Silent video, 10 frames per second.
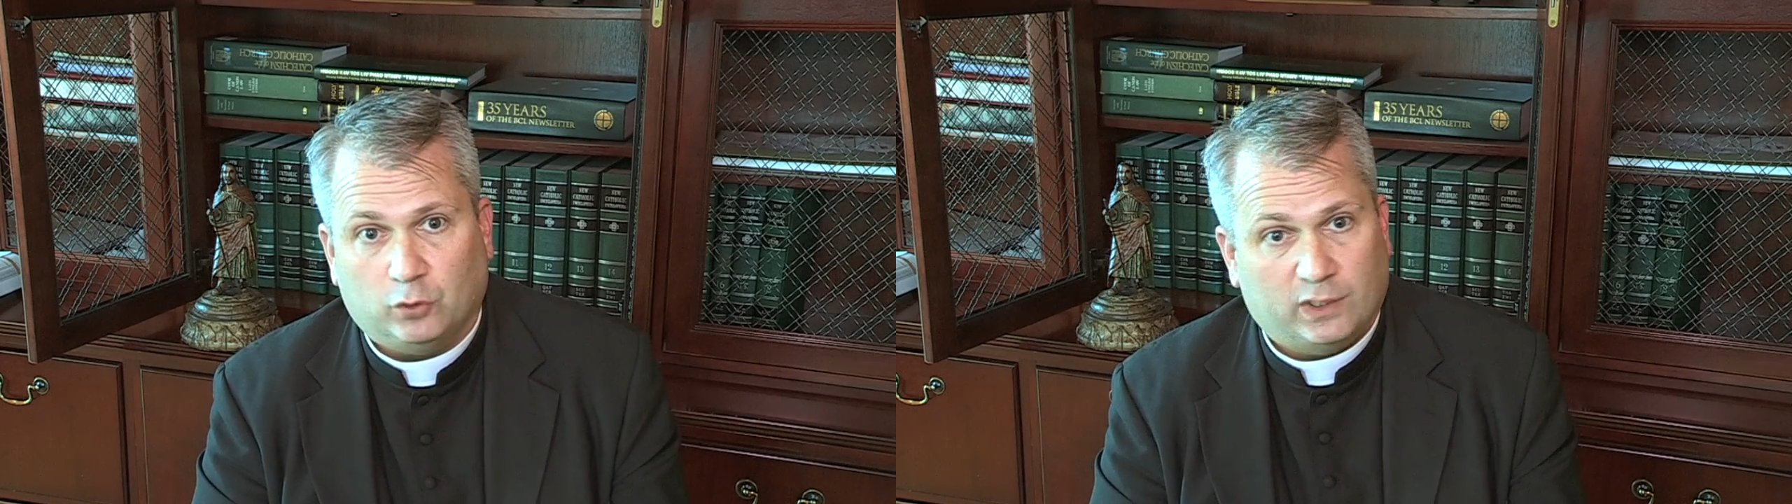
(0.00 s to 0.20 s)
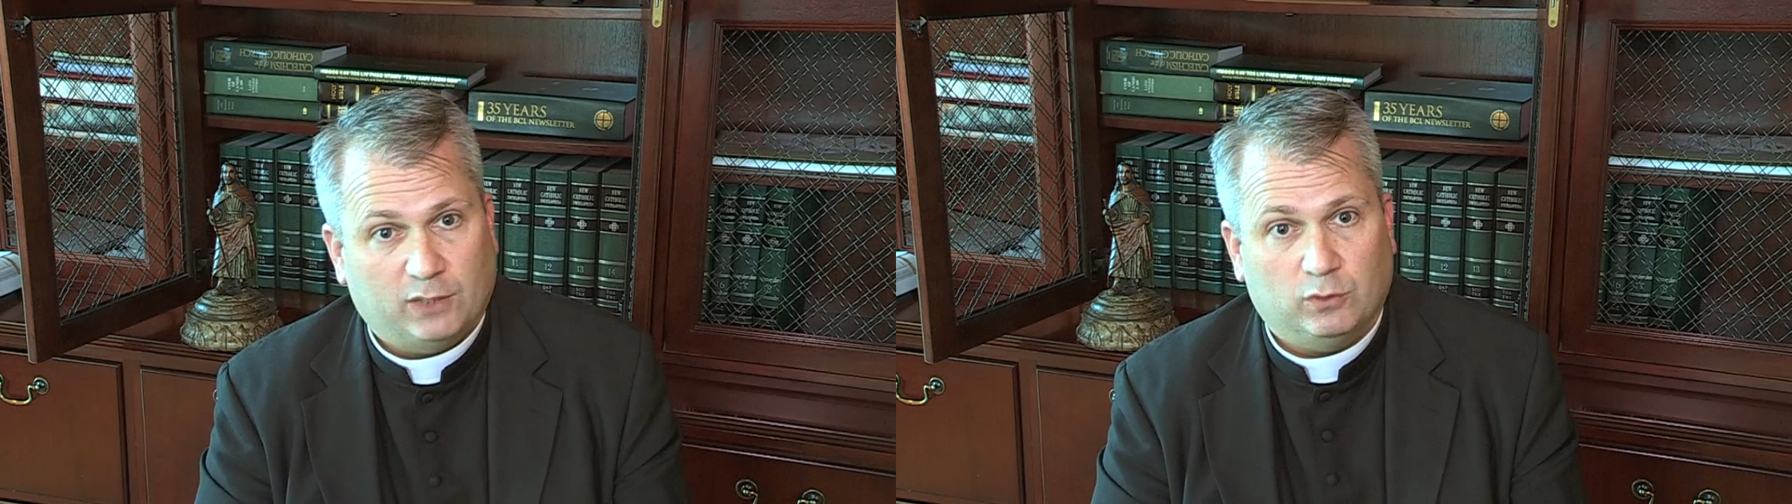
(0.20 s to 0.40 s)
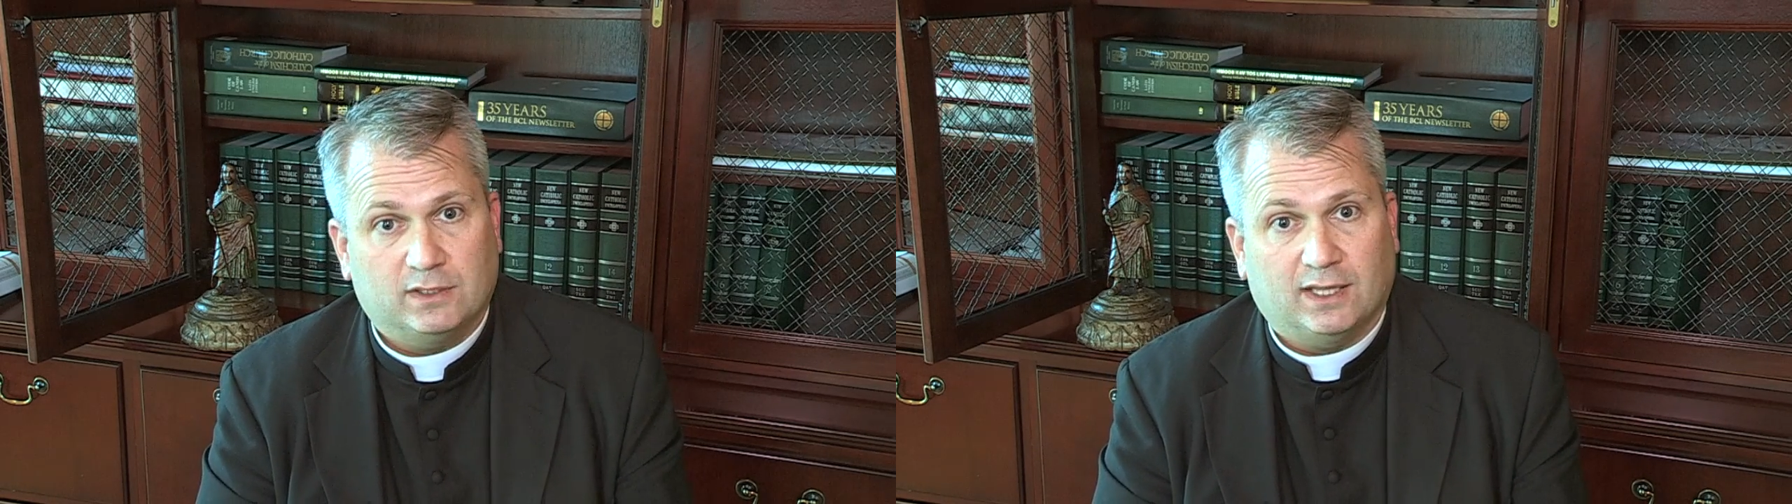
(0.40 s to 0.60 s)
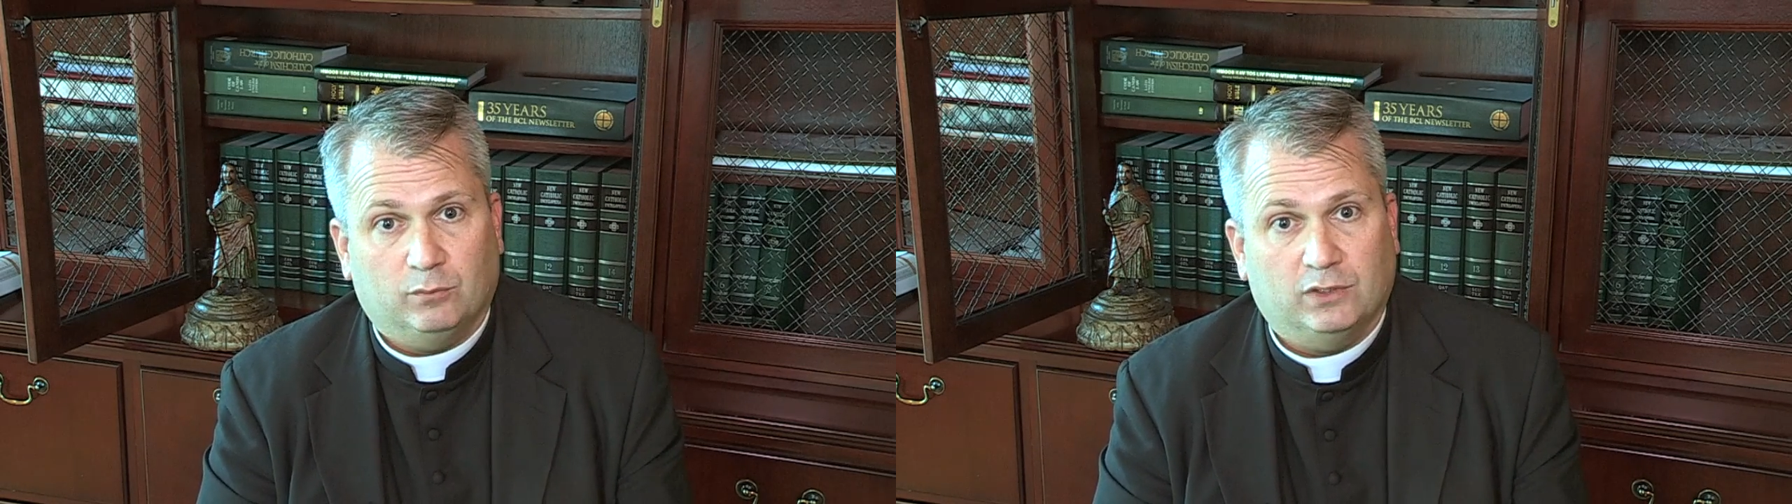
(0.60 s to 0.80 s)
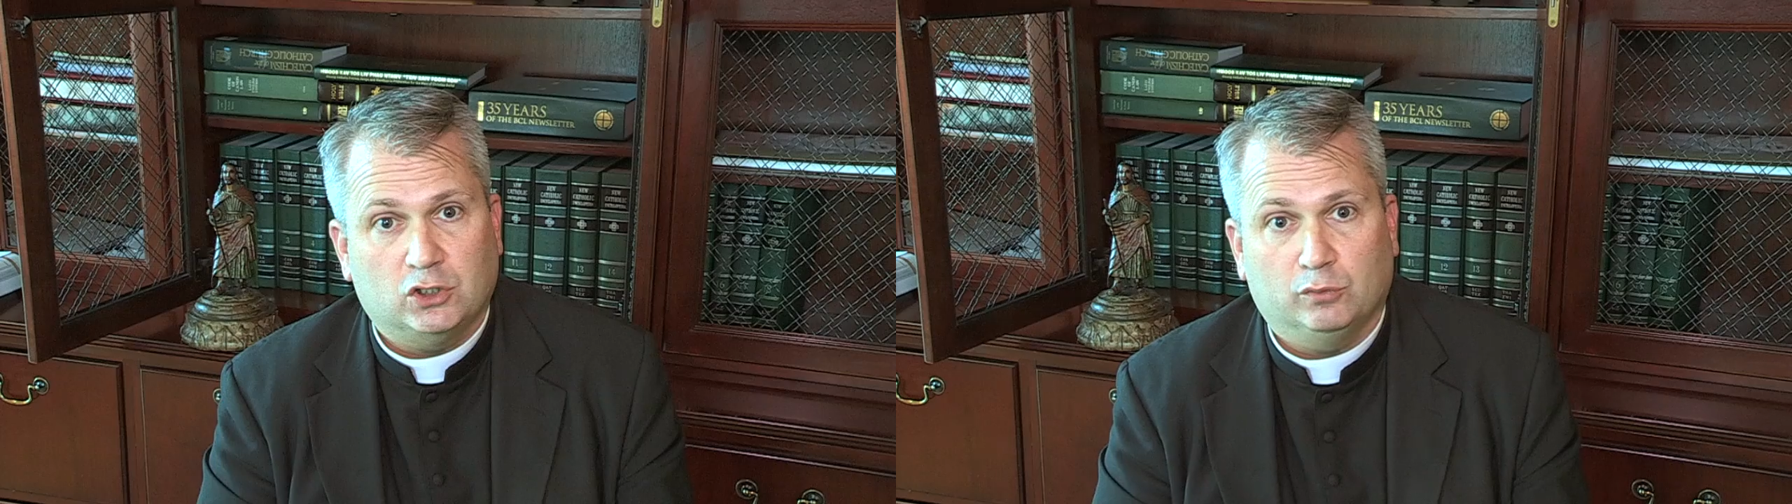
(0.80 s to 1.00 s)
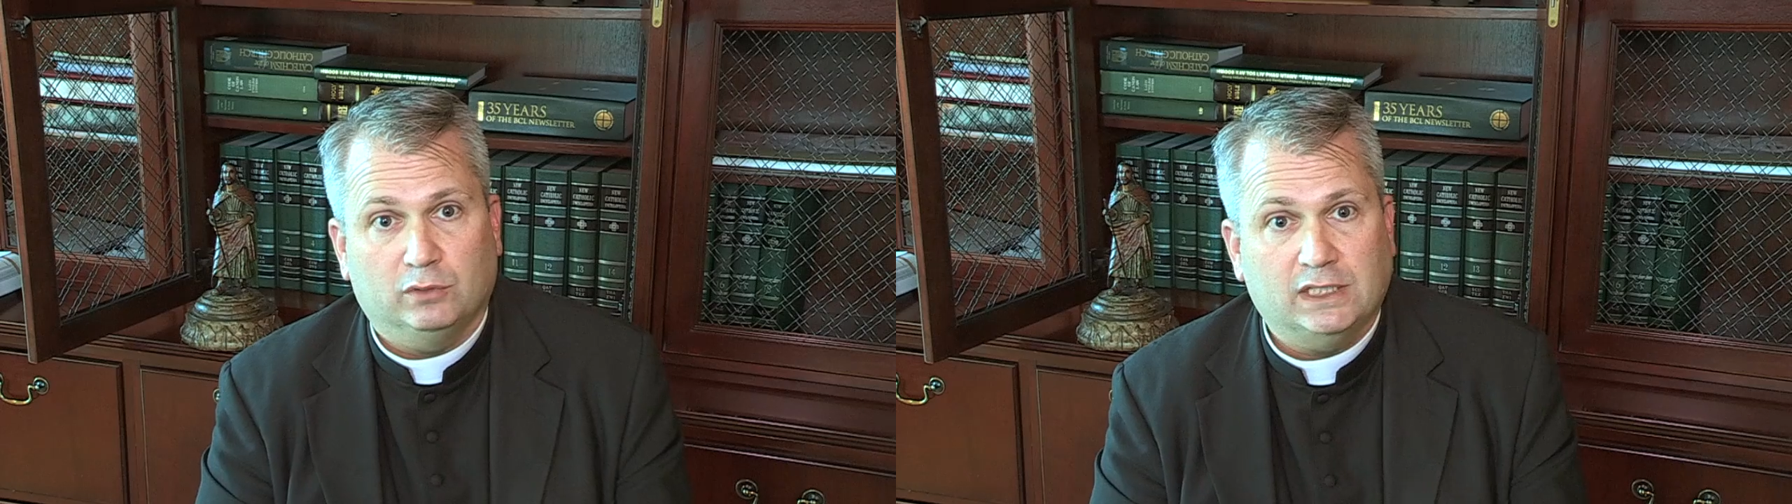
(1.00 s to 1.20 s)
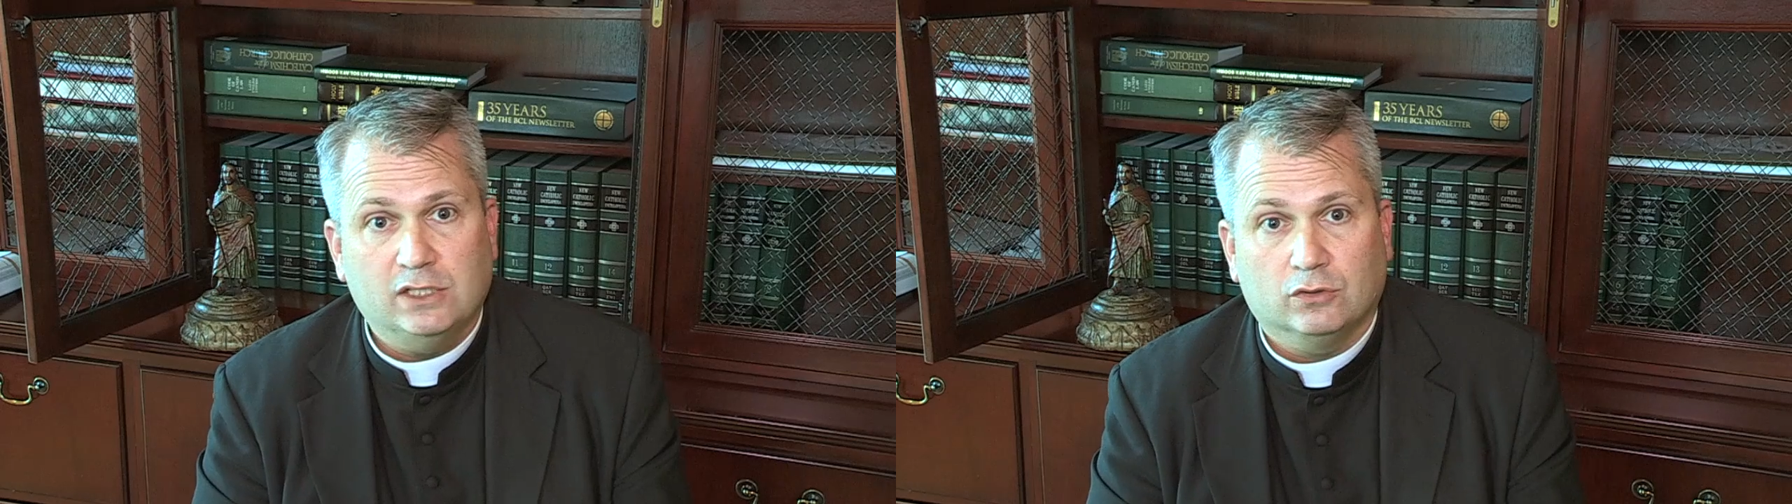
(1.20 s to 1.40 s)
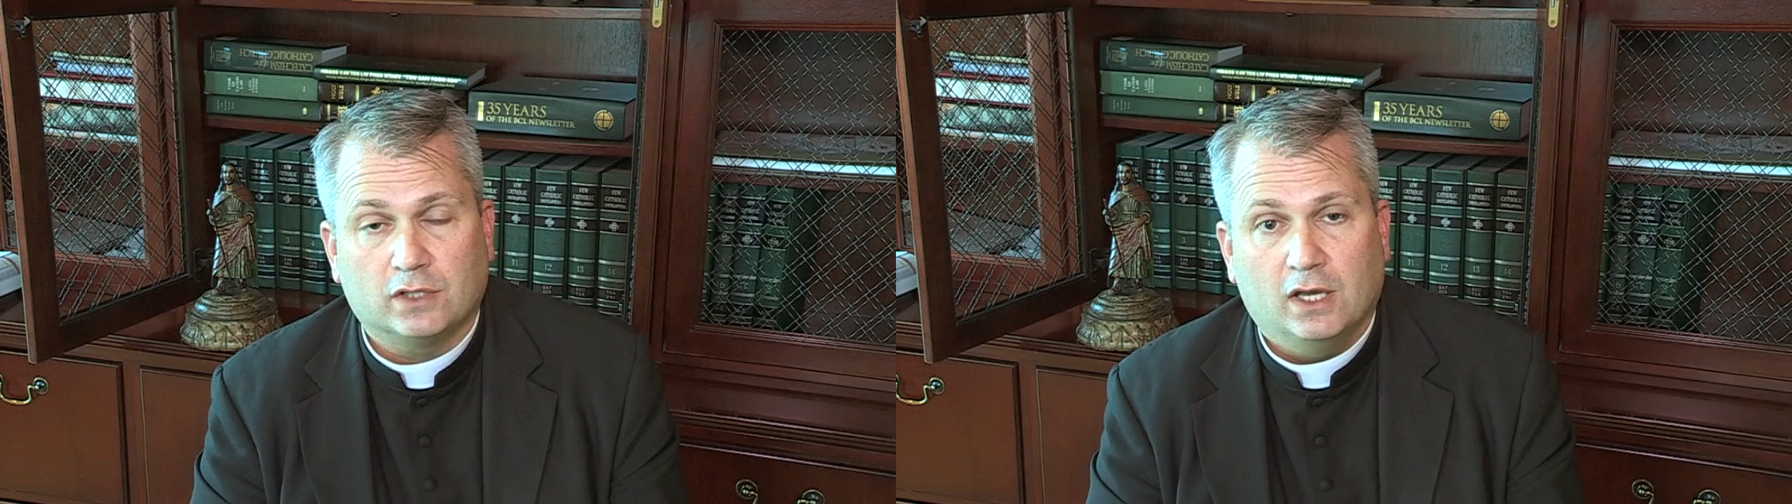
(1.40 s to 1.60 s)
where they would celebrate Jubilee
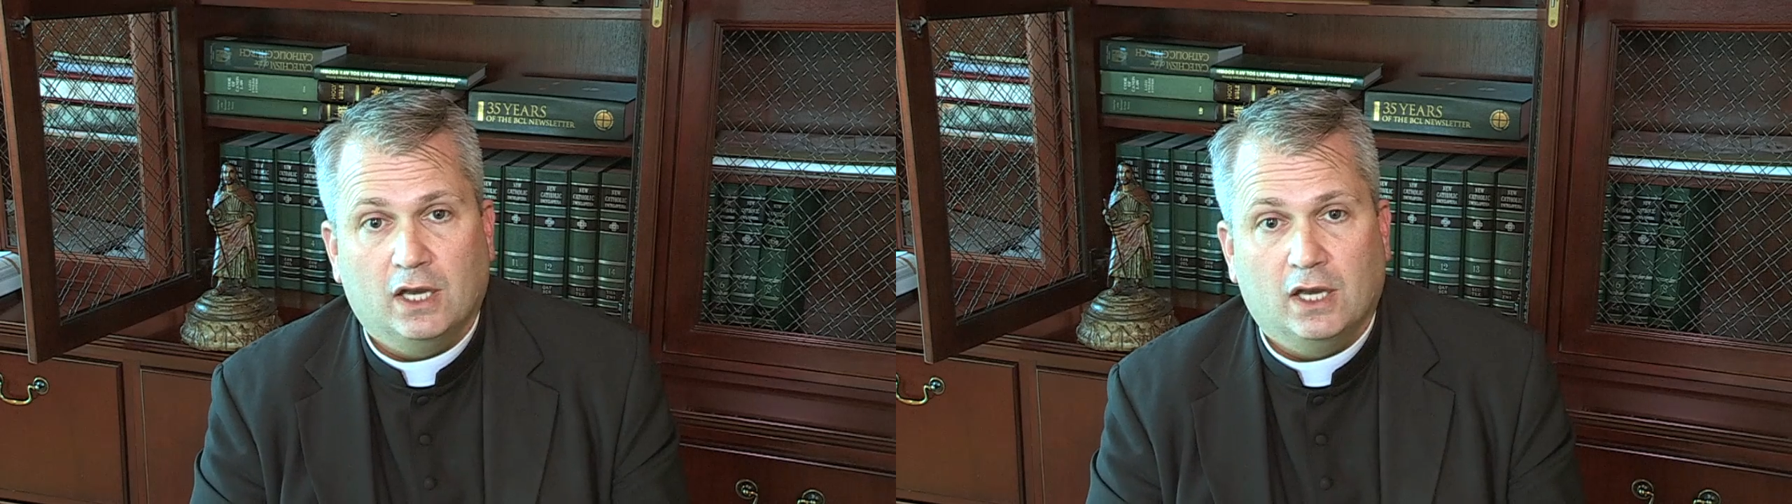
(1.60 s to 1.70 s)
years,